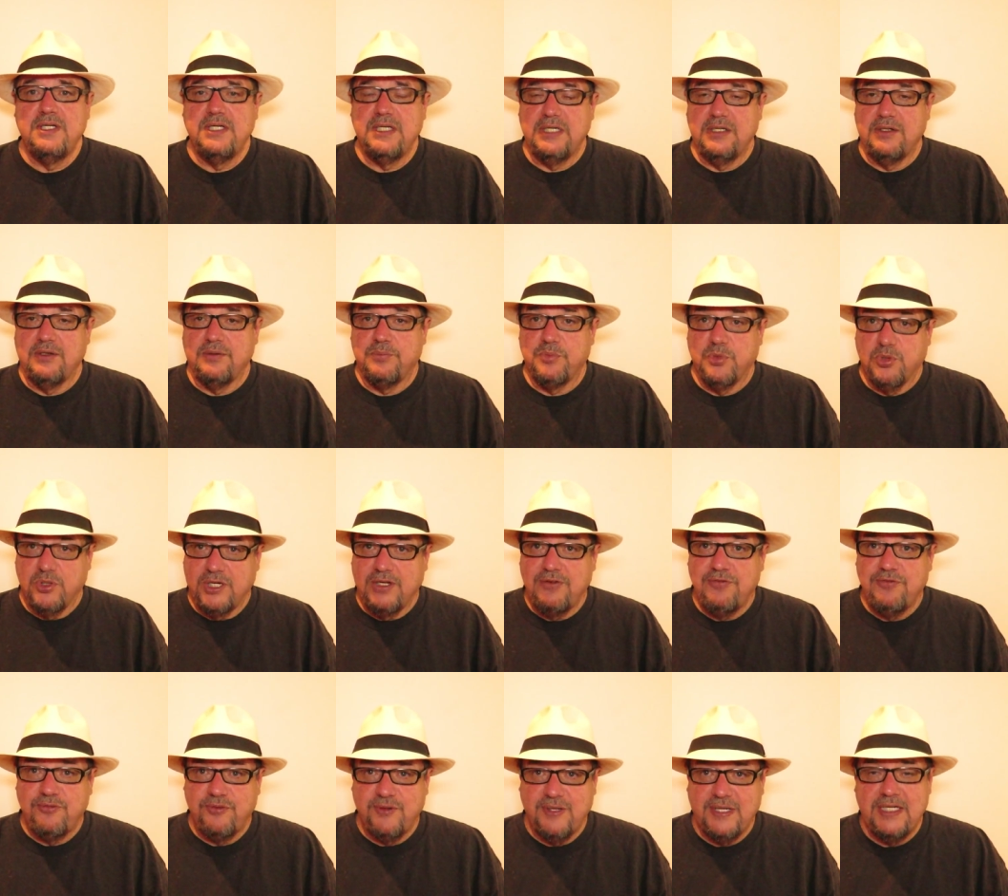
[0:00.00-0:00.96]
you know, pretty
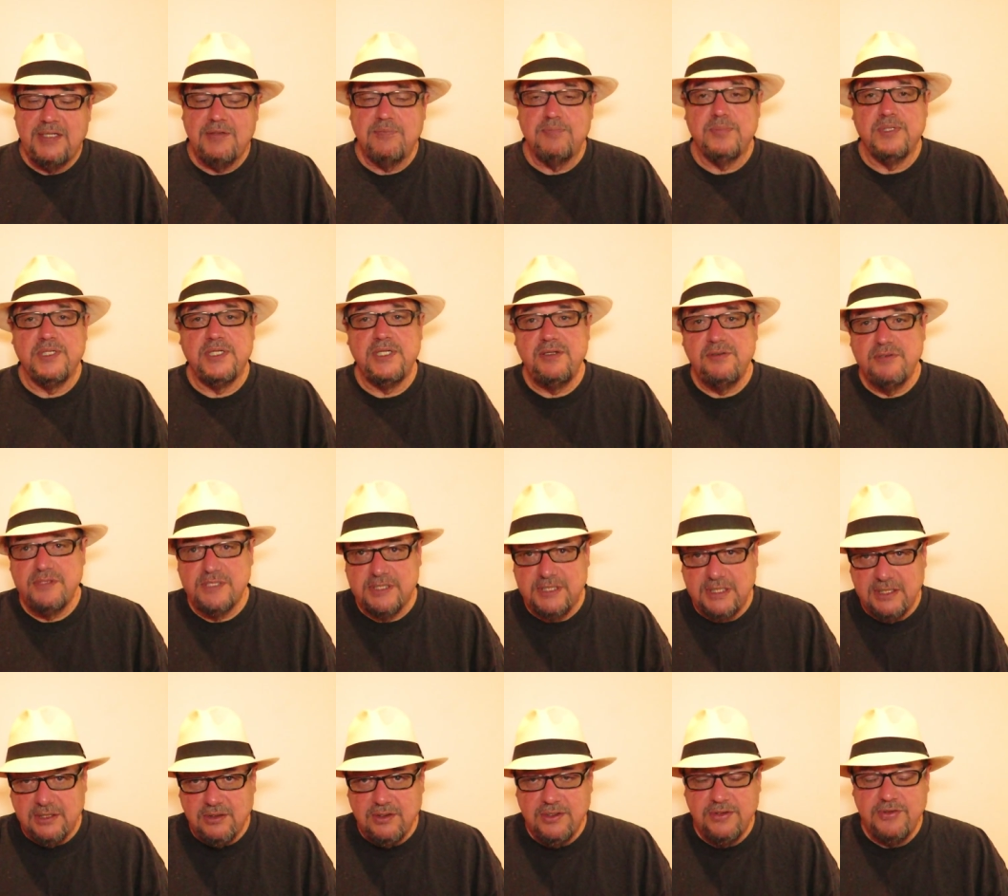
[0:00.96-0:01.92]
fit, but he
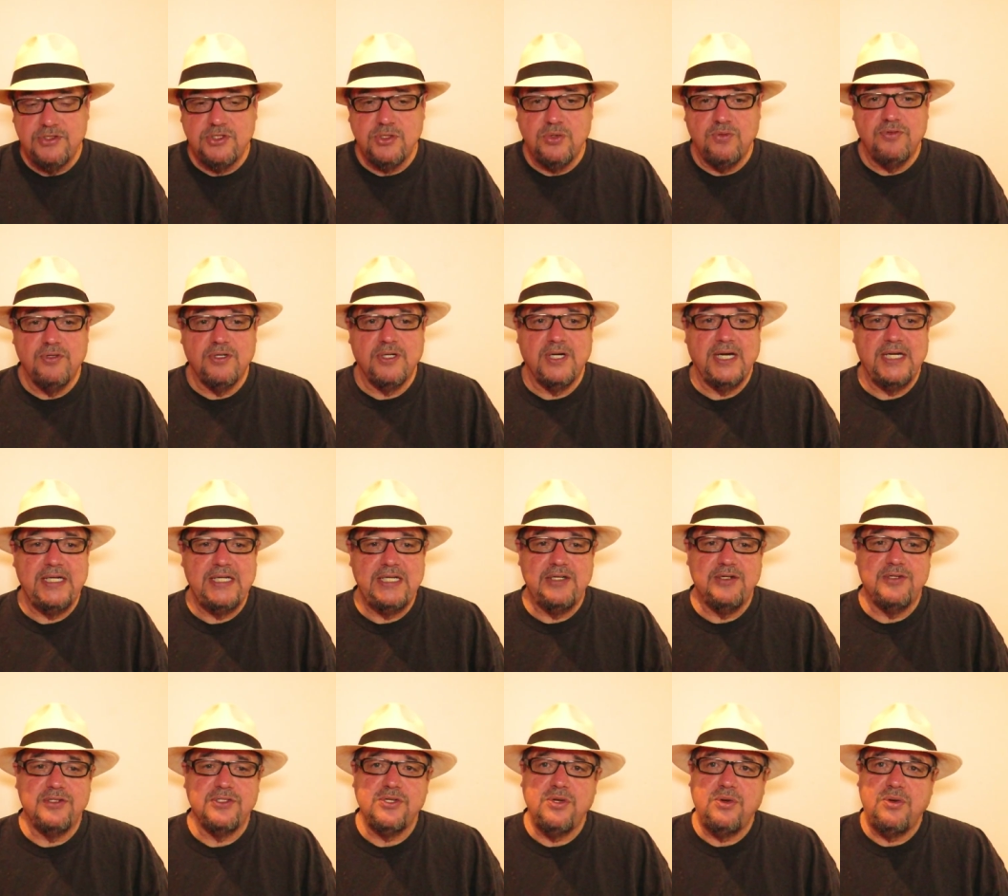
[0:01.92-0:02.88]
was over 90
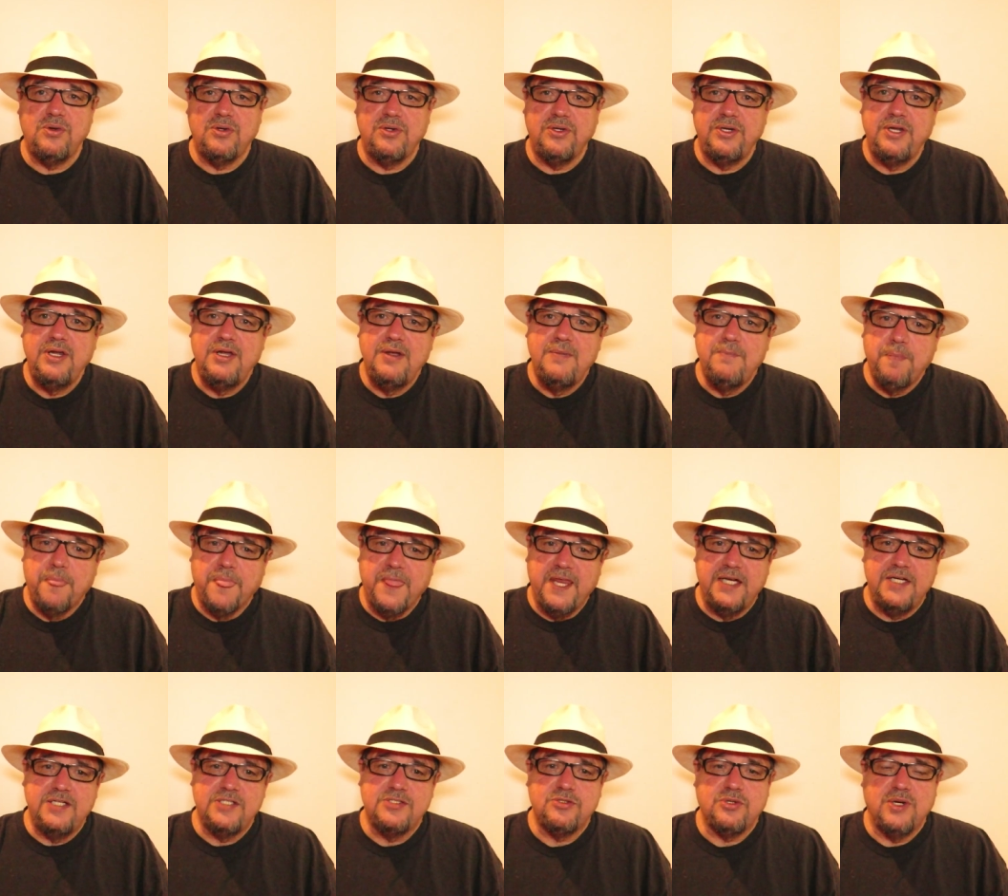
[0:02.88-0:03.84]
years old,
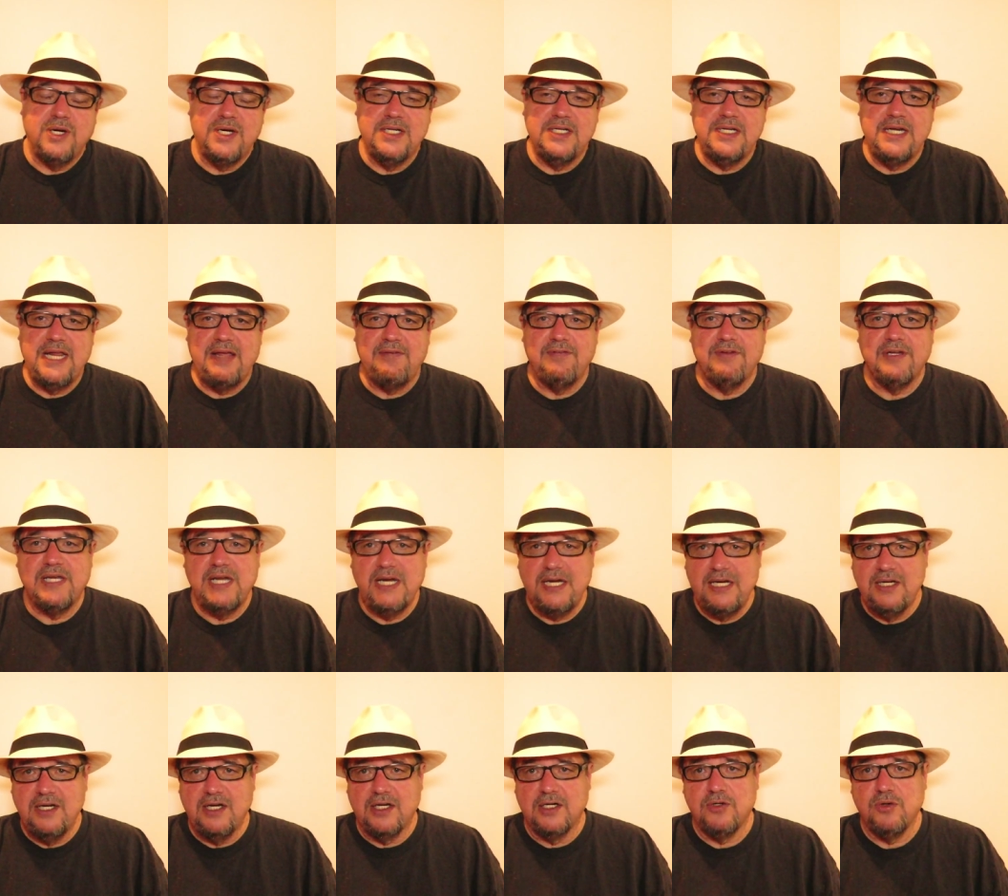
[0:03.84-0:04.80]
and he's trying to
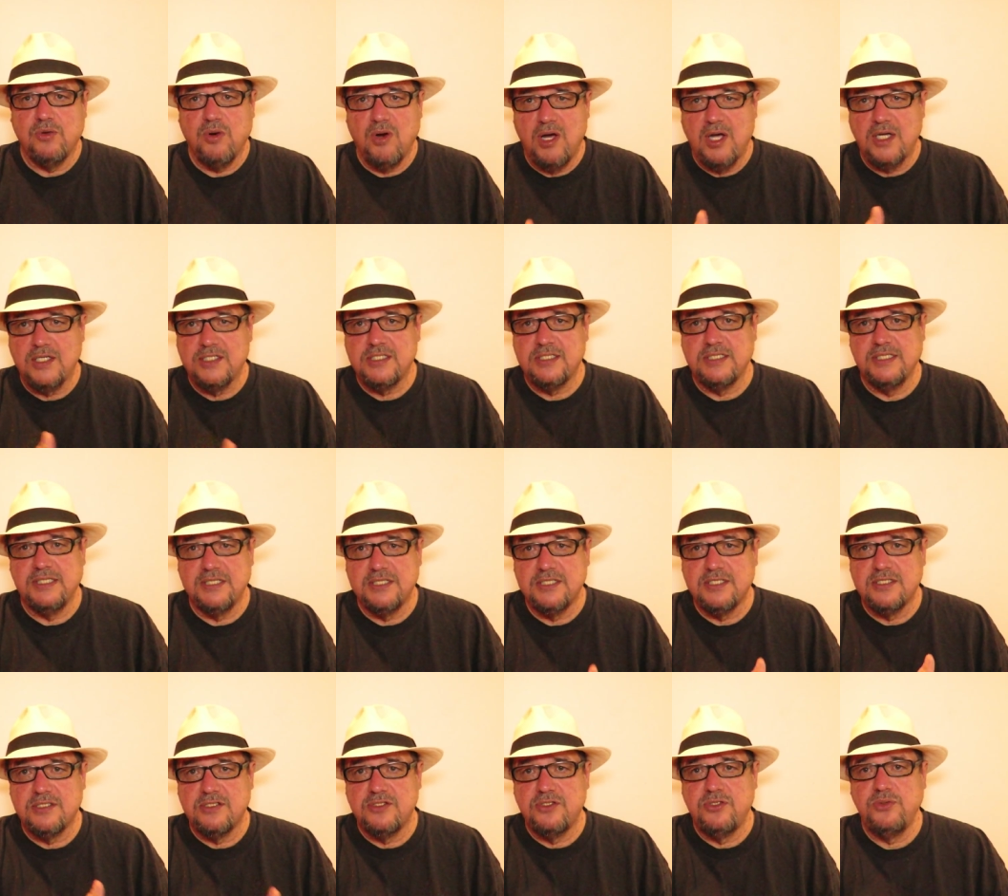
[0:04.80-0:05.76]
navigate across
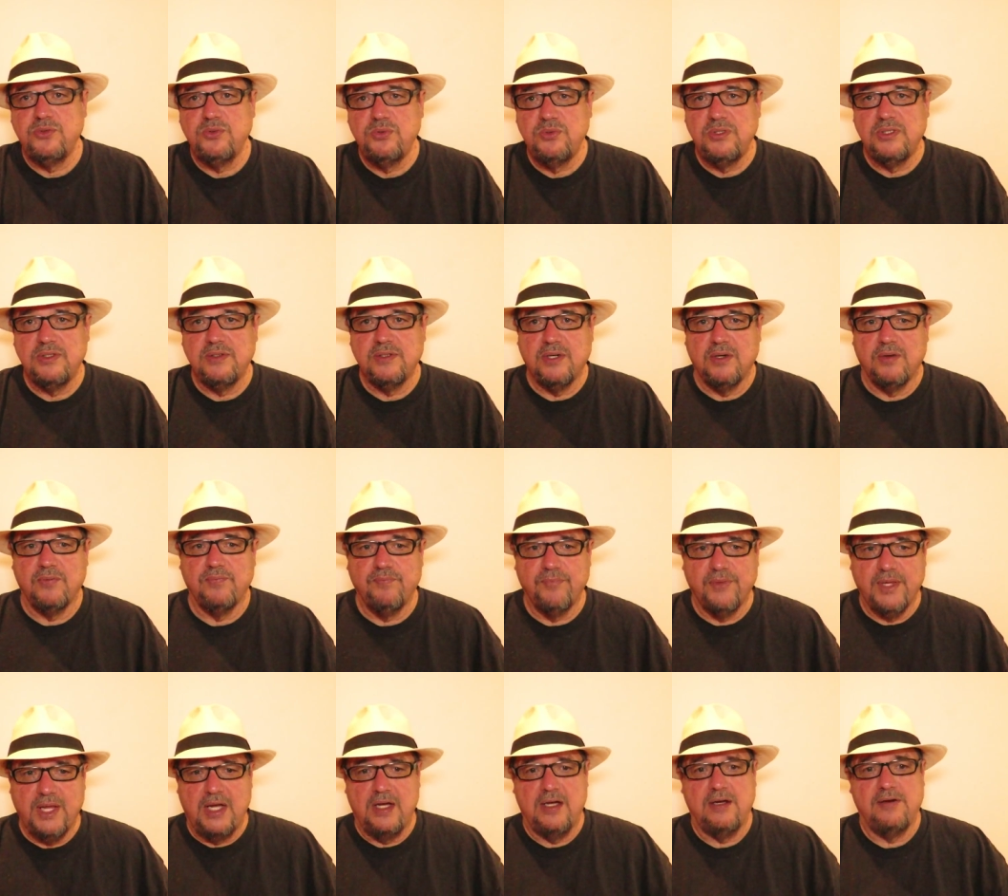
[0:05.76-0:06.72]
this
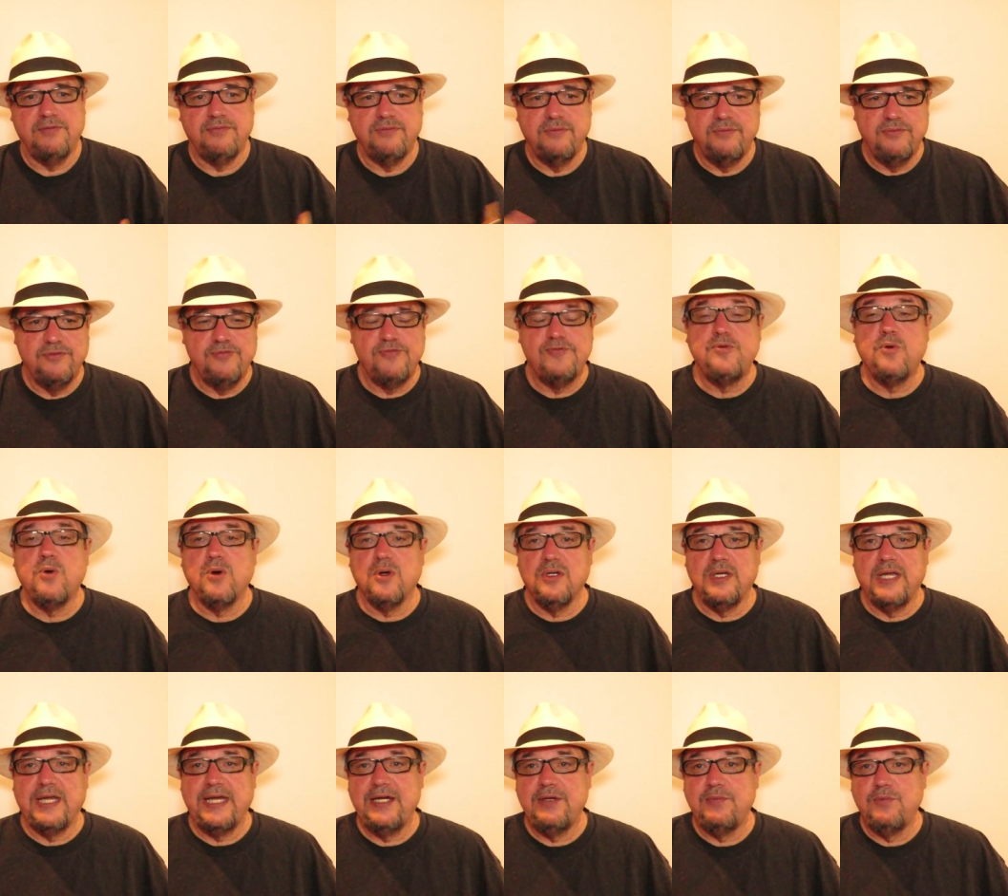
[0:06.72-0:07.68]
four
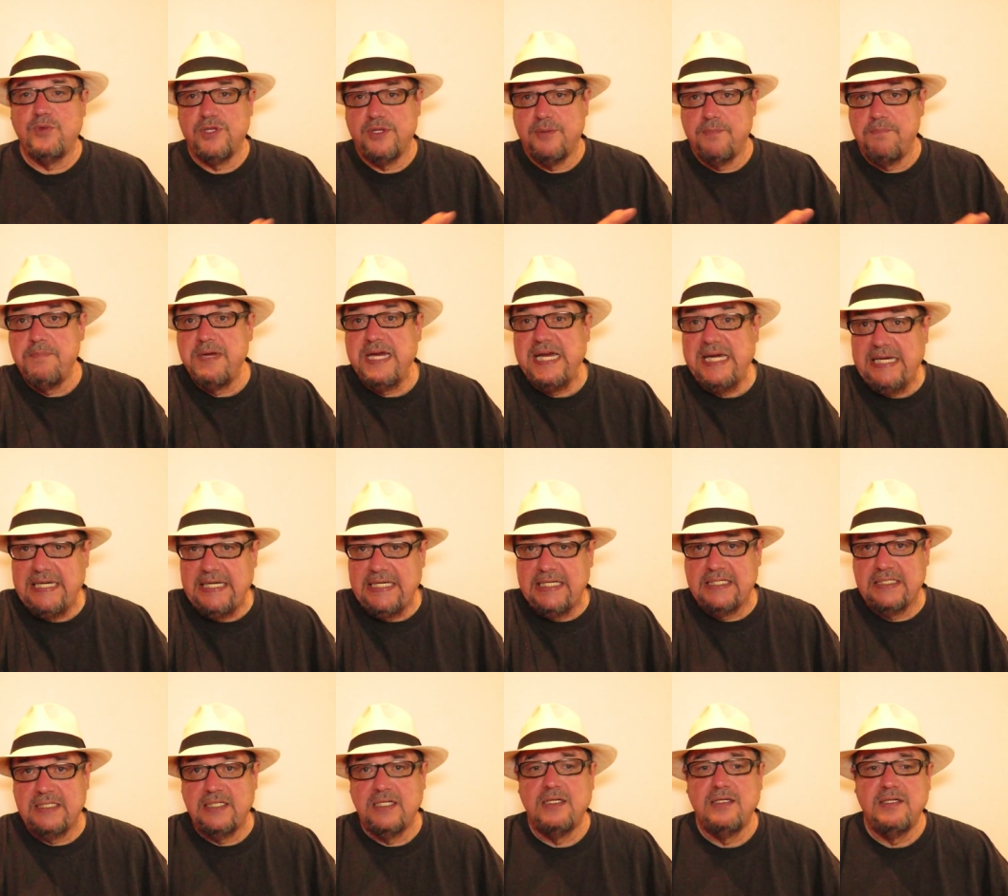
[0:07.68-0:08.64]
lane with a
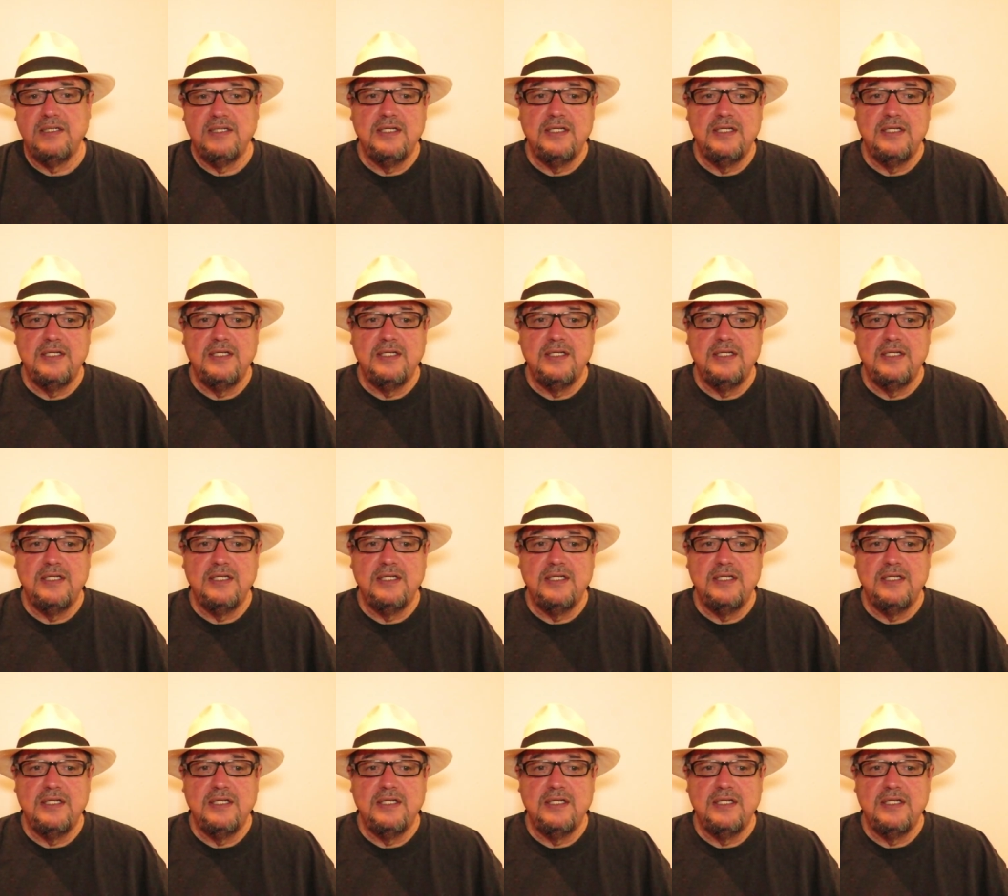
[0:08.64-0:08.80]
median